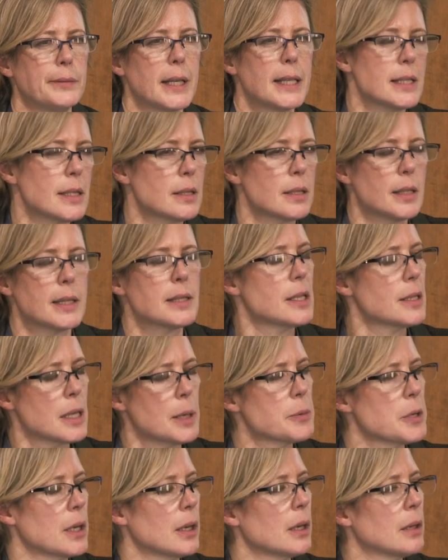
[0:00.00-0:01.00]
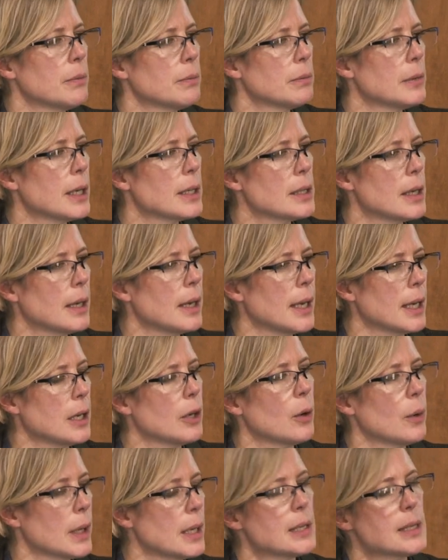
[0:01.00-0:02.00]
it's a subsidy. It's a, you
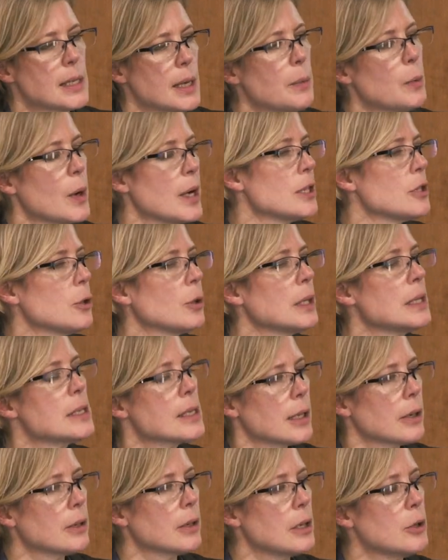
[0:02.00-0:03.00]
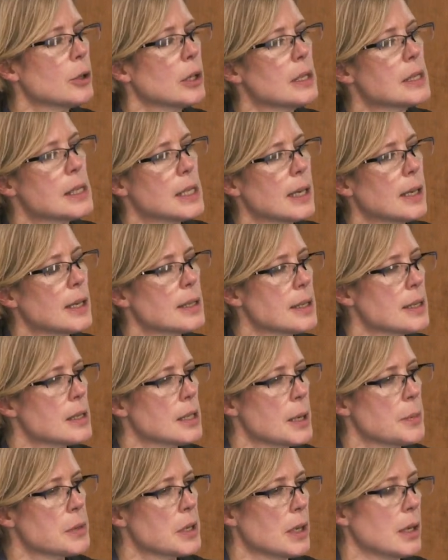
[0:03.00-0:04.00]
know, and in some ways you can see it as a
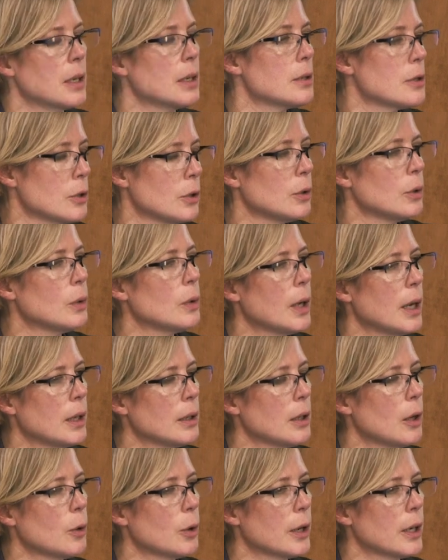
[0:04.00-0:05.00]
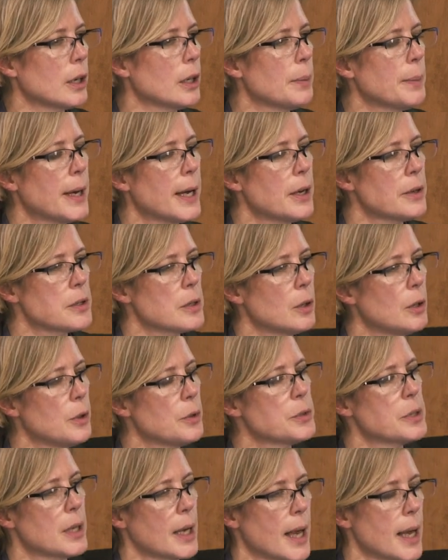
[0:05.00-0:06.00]
subsidy to lower income
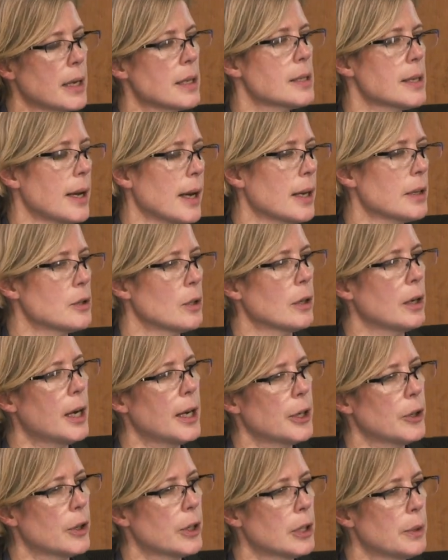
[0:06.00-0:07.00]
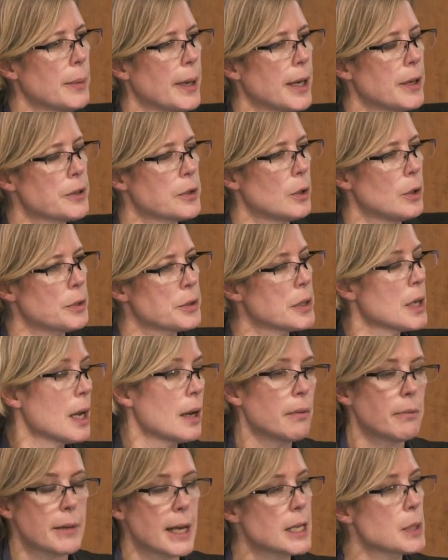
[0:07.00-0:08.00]
households and a tax on higher income households.
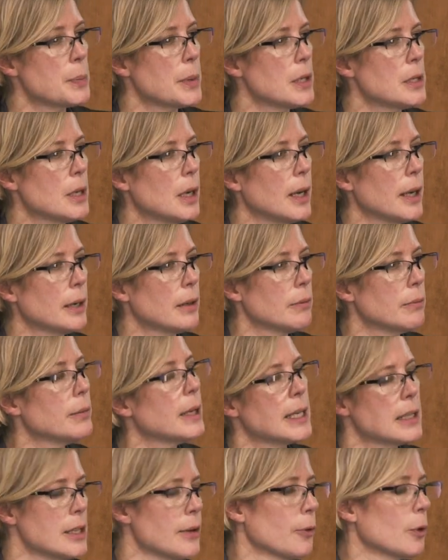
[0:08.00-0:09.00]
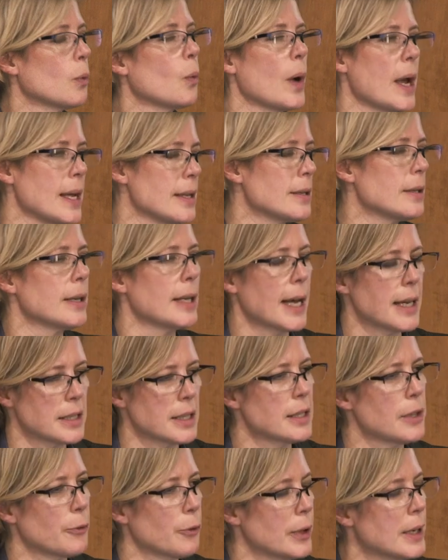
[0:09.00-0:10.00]
that's been done in different ways. It has
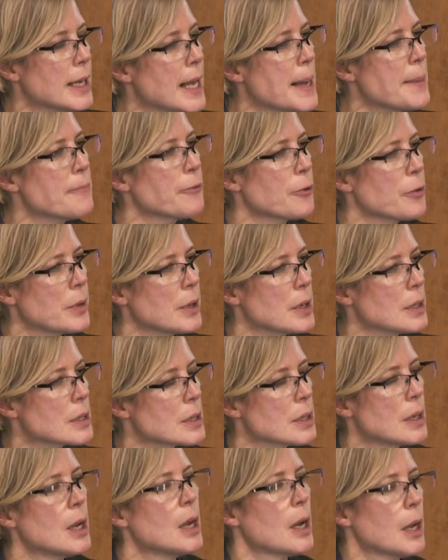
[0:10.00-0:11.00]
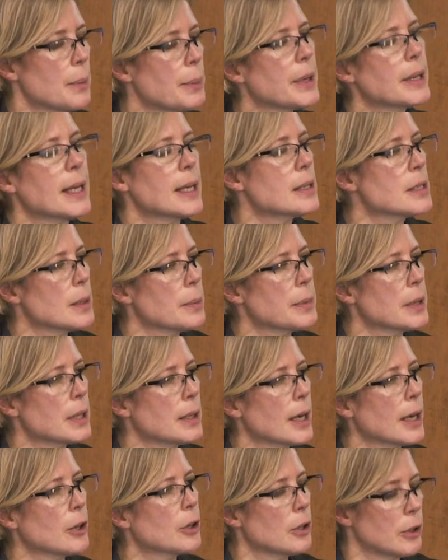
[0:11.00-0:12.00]
a different name for this, but that's
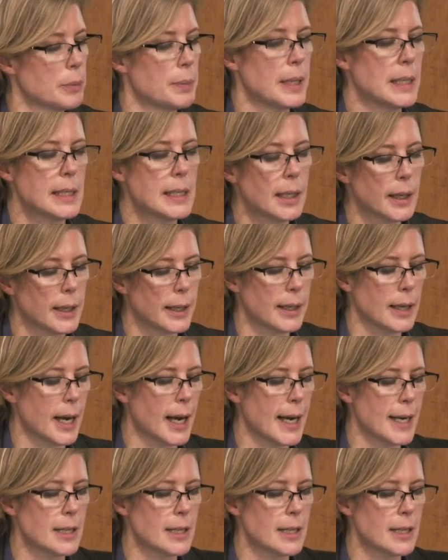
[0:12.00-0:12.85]
something that could be done.